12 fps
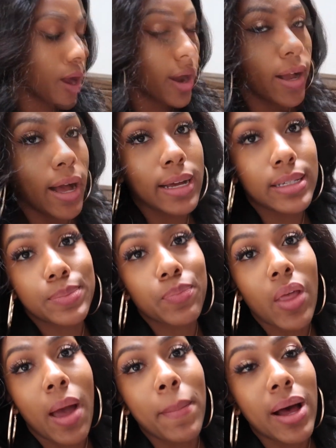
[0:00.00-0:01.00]
right, guys.
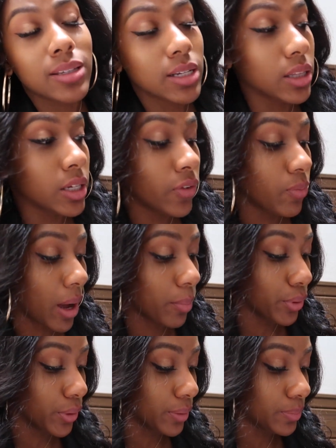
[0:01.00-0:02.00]
I'm about to leave my
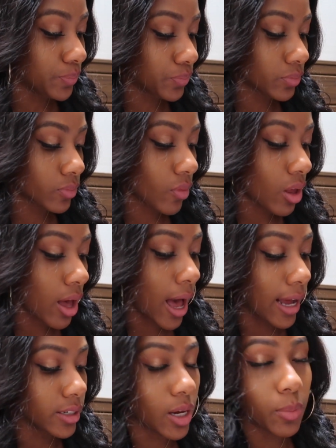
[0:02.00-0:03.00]
booth.
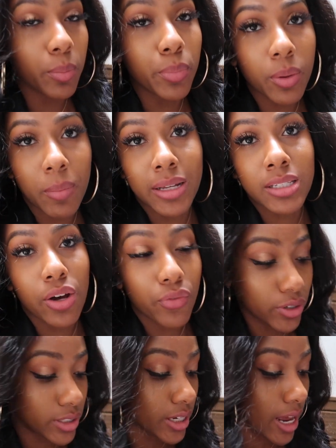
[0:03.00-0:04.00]
I double booked myself
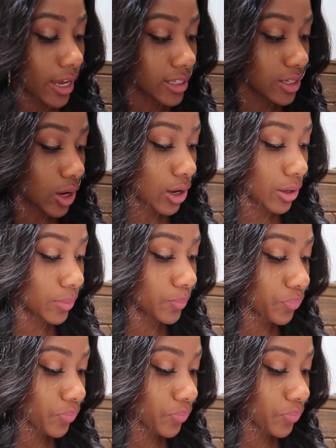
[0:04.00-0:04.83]
for today, so